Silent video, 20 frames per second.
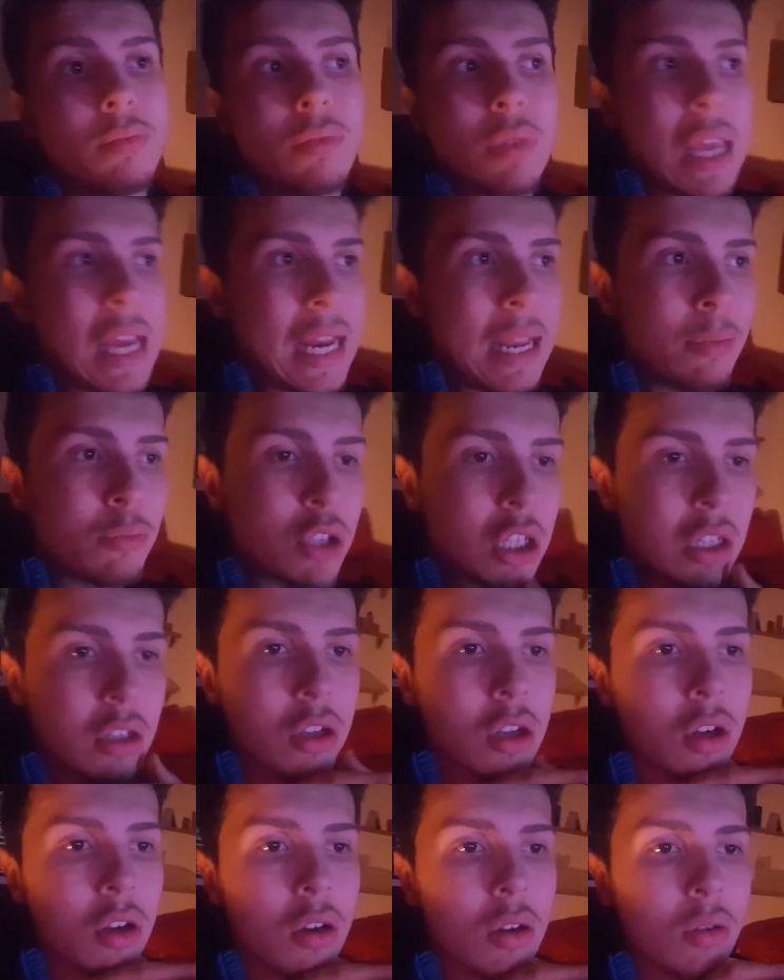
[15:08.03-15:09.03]
getting
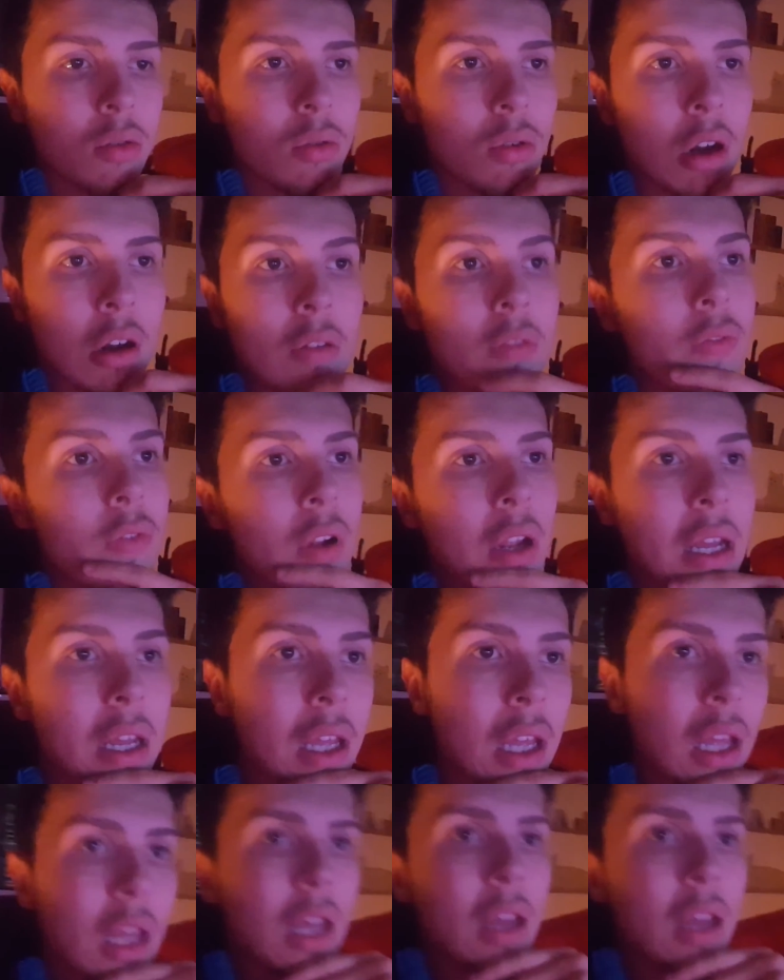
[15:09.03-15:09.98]
MG2, hopefully.